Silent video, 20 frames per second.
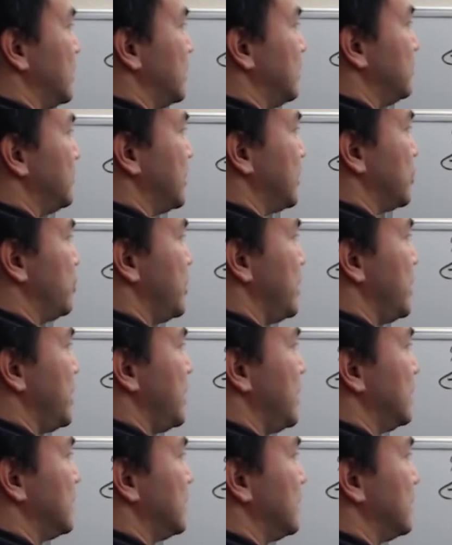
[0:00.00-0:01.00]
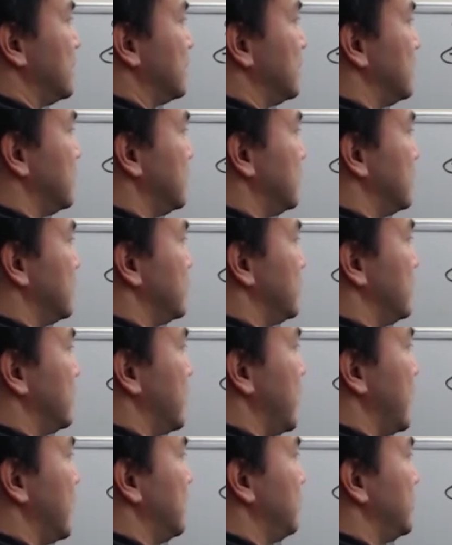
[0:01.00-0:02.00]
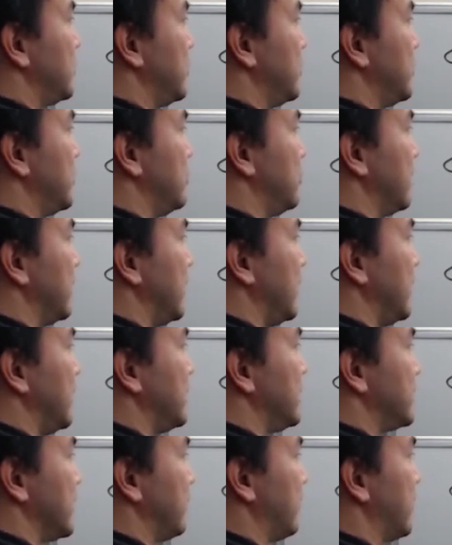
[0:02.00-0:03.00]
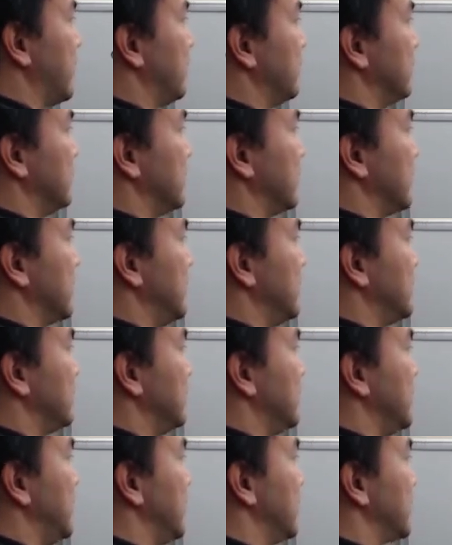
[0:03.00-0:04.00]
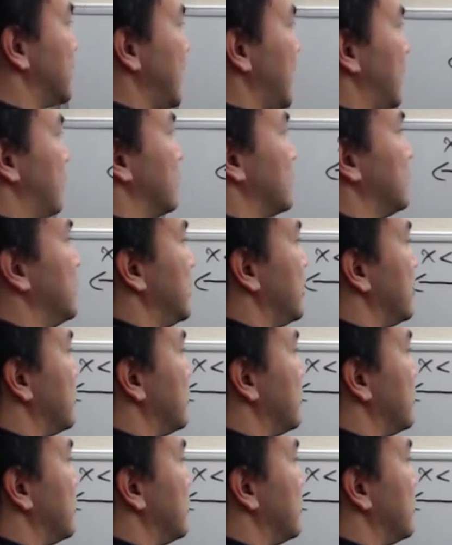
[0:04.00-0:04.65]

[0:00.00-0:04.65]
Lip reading: between -2 and 0. Okay, so these are our critical